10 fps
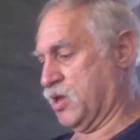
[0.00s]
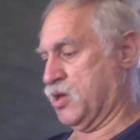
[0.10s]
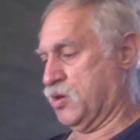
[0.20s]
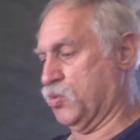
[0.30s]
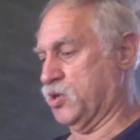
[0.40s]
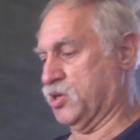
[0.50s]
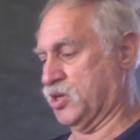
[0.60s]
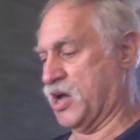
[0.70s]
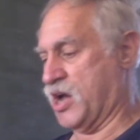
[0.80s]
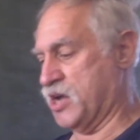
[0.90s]
we
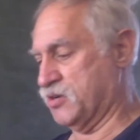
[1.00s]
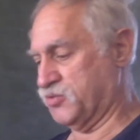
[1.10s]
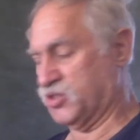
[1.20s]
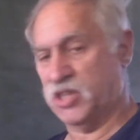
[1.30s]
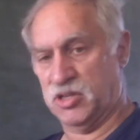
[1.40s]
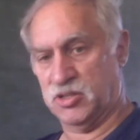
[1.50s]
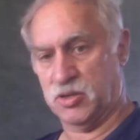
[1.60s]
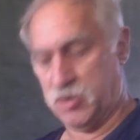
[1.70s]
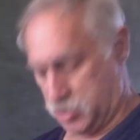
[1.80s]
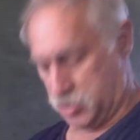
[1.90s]
kind of
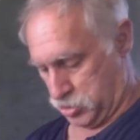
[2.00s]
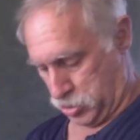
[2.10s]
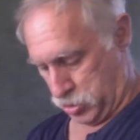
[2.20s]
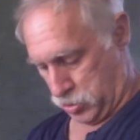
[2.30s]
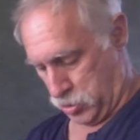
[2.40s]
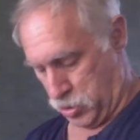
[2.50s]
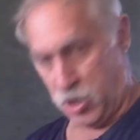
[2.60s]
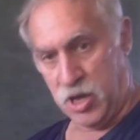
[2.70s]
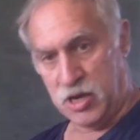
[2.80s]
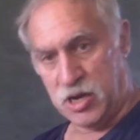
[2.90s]
center it.
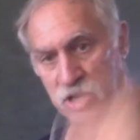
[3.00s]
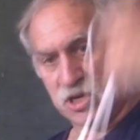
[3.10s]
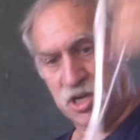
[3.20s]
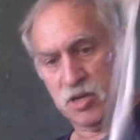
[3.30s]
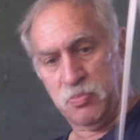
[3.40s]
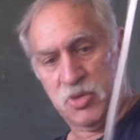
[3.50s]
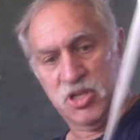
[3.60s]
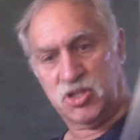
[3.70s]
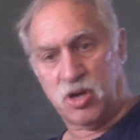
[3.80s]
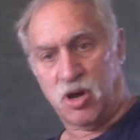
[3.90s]
Now you need a
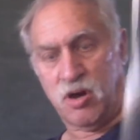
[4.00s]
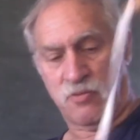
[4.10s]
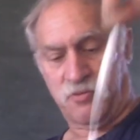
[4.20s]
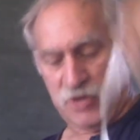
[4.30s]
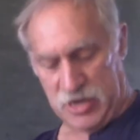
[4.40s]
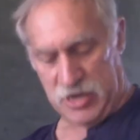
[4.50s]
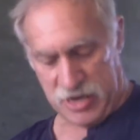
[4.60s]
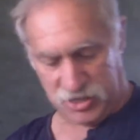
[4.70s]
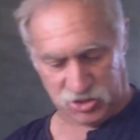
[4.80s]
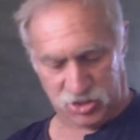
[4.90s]
piece of
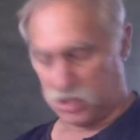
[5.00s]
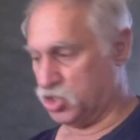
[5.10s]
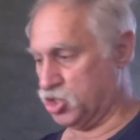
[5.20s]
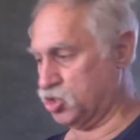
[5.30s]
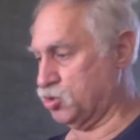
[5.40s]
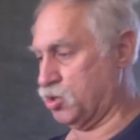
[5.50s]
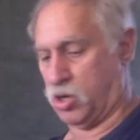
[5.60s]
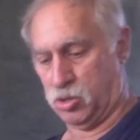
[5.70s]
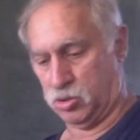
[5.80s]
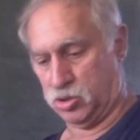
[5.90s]
elastic just to
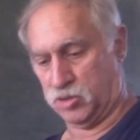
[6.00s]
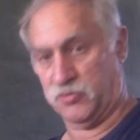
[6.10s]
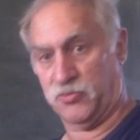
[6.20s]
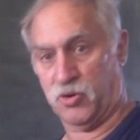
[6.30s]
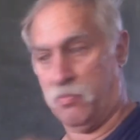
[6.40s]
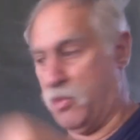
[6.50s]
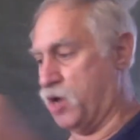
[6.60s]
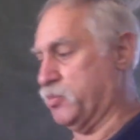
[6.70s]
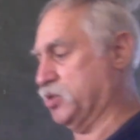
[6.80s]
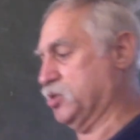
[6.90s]
hold it for a
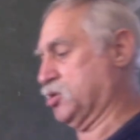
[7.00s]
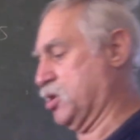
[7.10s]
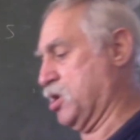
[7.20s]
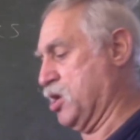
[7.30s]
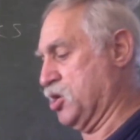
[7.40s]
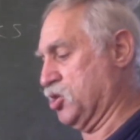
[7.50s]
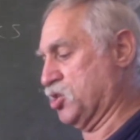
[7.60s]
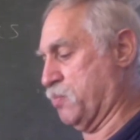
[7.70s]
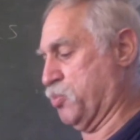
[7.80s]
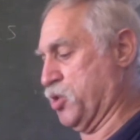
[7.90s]
moment.
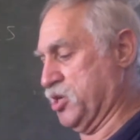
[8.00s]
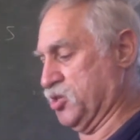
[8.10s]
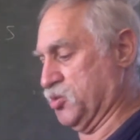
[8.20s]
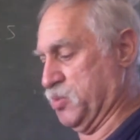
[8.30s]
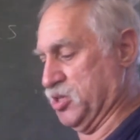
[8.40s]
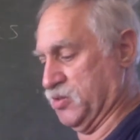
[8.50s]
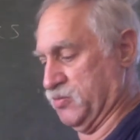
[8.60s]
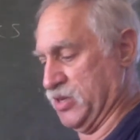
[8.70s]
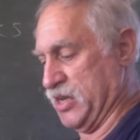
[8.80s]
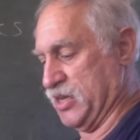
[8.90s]
So I'm putting this piece
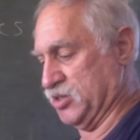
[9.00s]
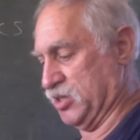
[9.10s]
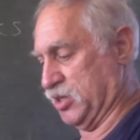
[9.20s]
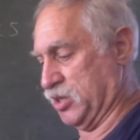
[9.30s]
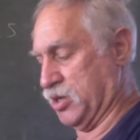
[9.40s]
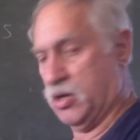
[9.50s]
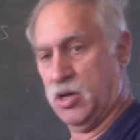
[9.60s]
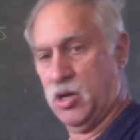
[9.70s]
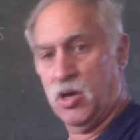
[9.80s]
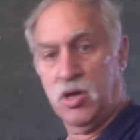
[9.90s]
of elastic
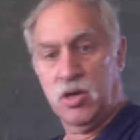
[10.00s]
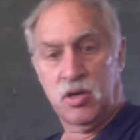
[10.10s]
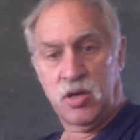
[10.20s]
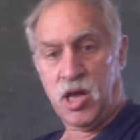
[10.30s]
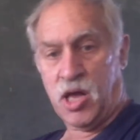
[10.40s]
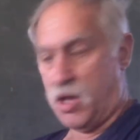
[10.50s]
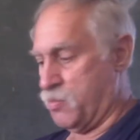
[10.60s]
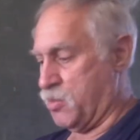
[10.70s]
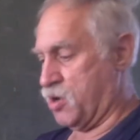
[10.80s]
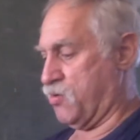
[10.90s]

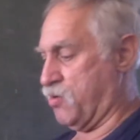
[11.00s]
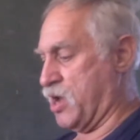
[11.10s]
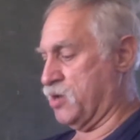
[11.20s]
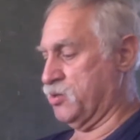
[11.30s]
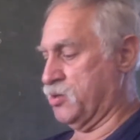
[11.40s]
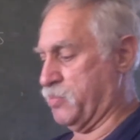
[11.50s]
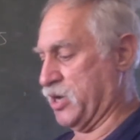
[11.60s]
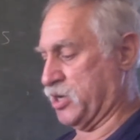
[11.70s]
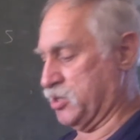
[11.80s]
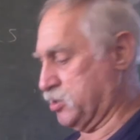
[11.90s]
around the bucket,